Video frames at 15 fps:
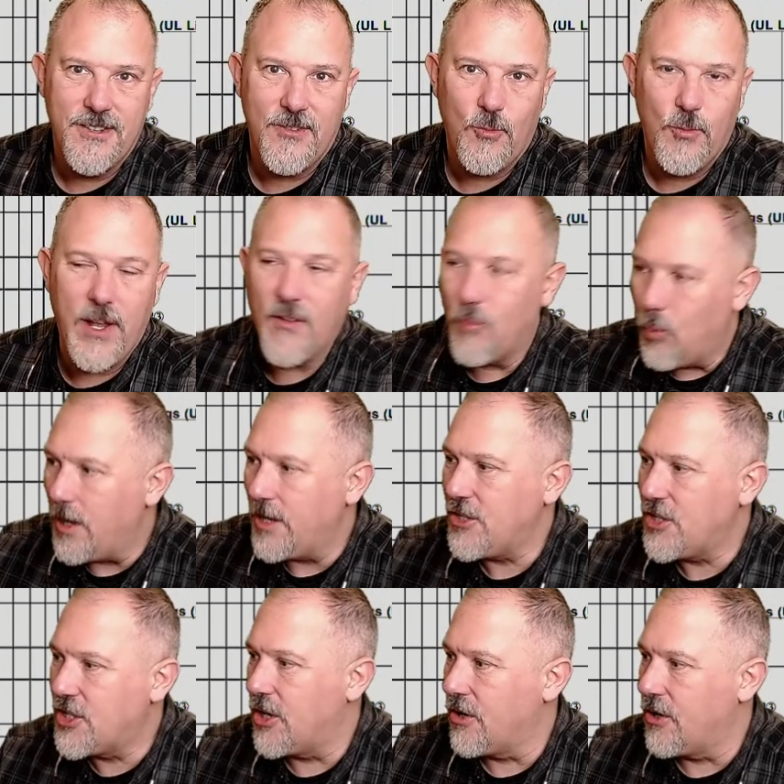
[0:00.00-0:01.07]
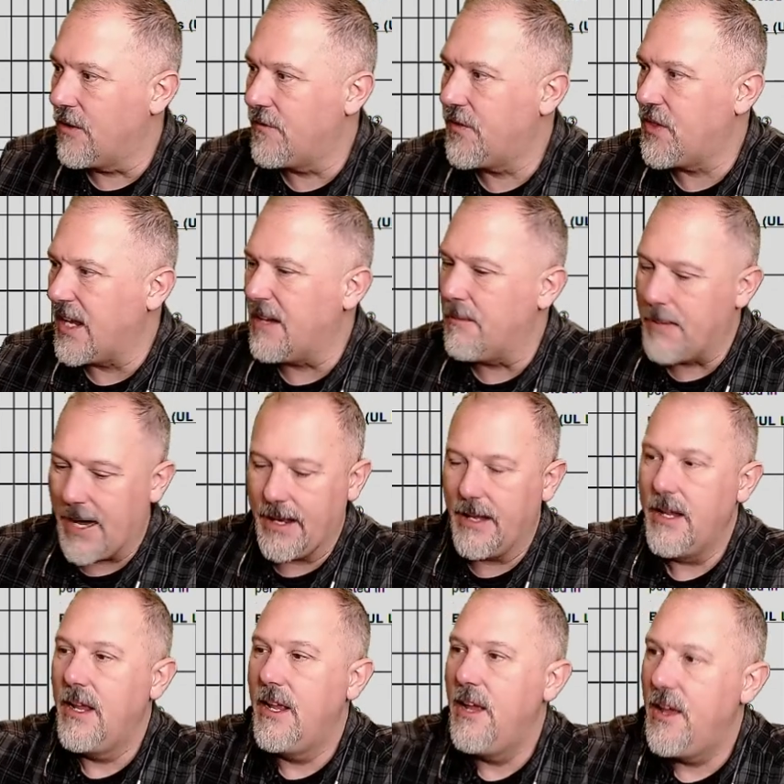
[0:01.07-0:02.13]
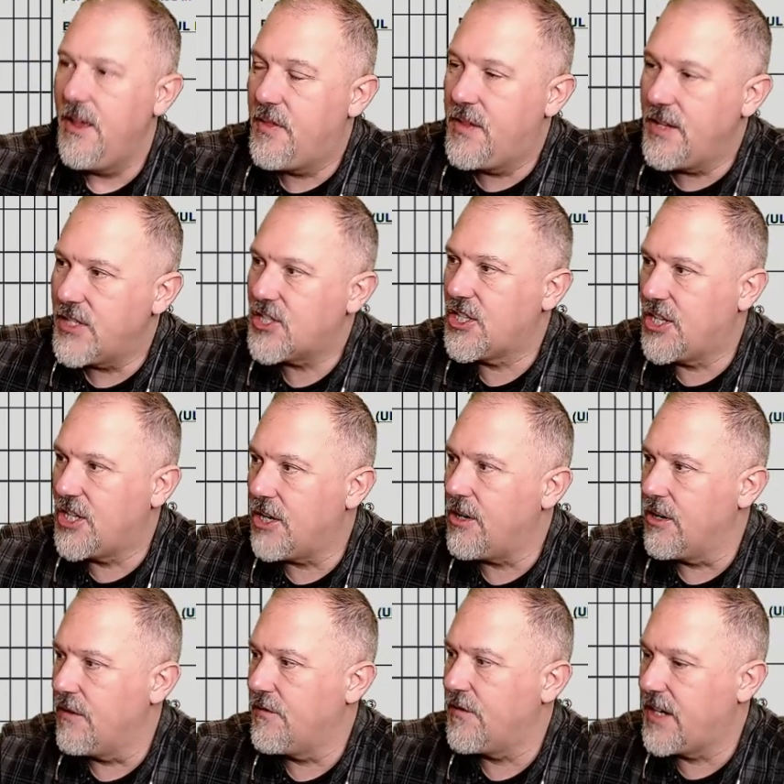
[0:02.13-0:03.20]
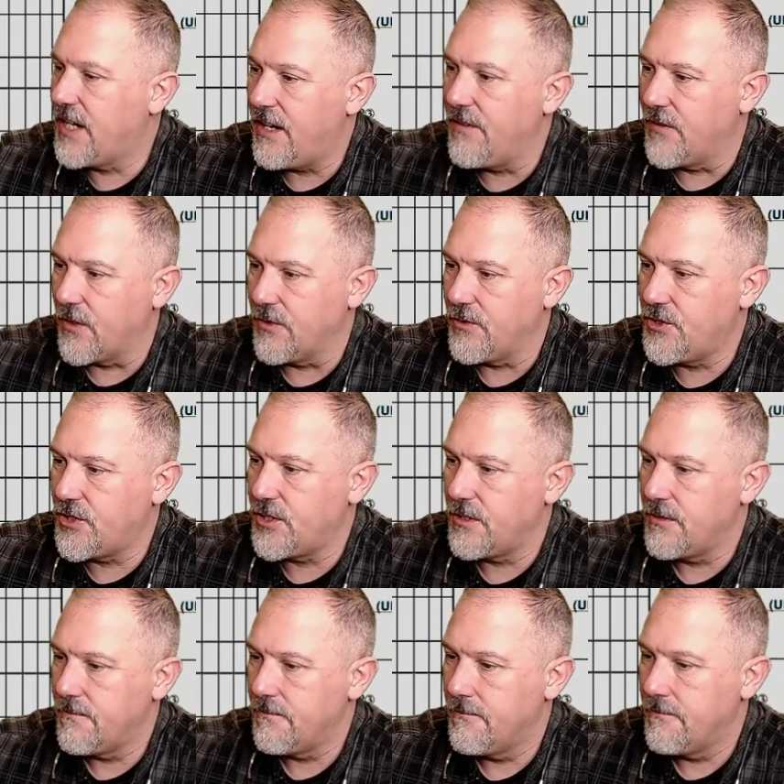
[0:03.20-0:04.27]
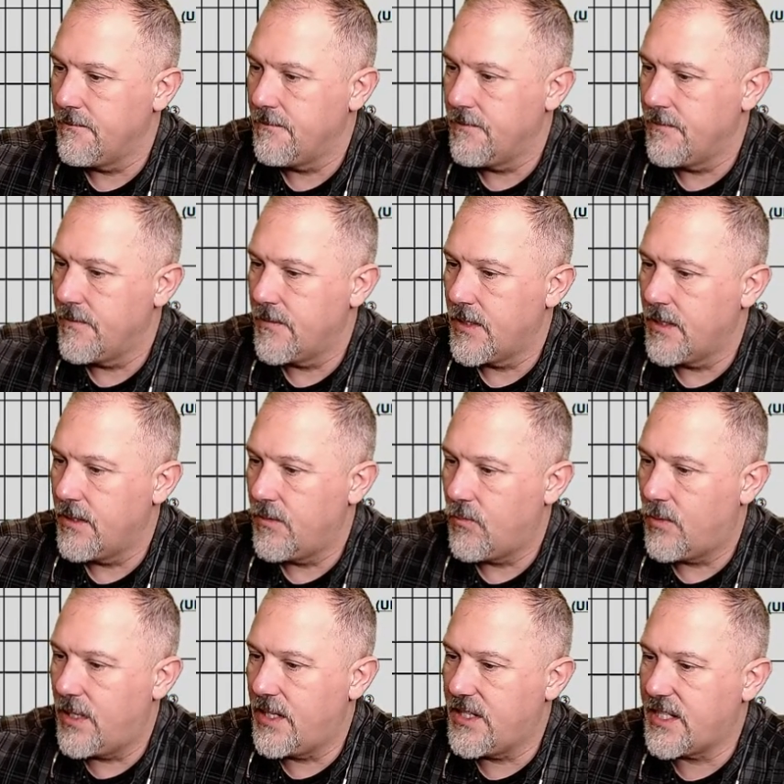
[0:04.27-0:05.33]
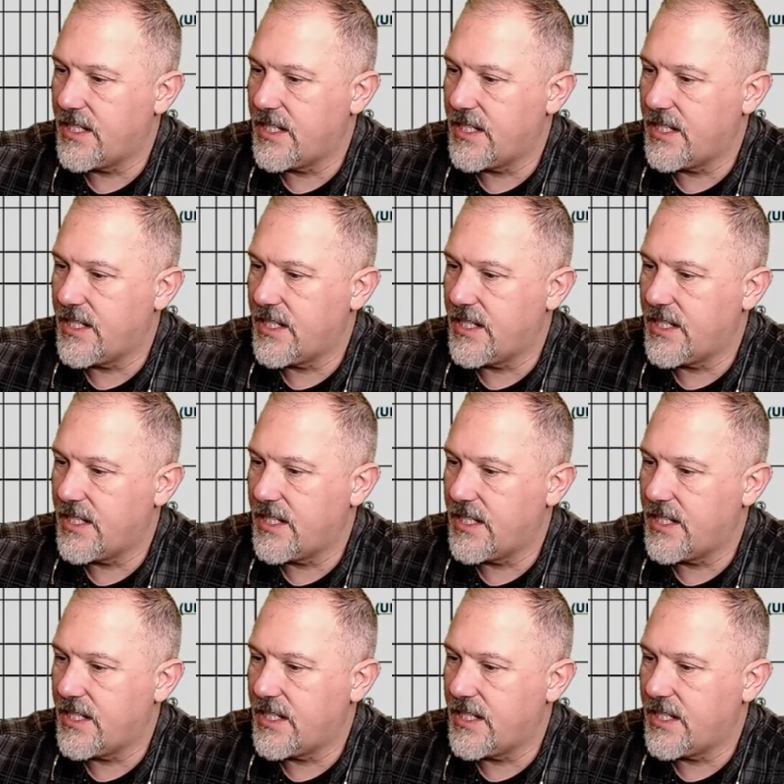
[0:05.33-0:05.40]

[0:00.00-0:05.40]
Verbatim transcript: We have one curve. Think about it. This curve covers, what does it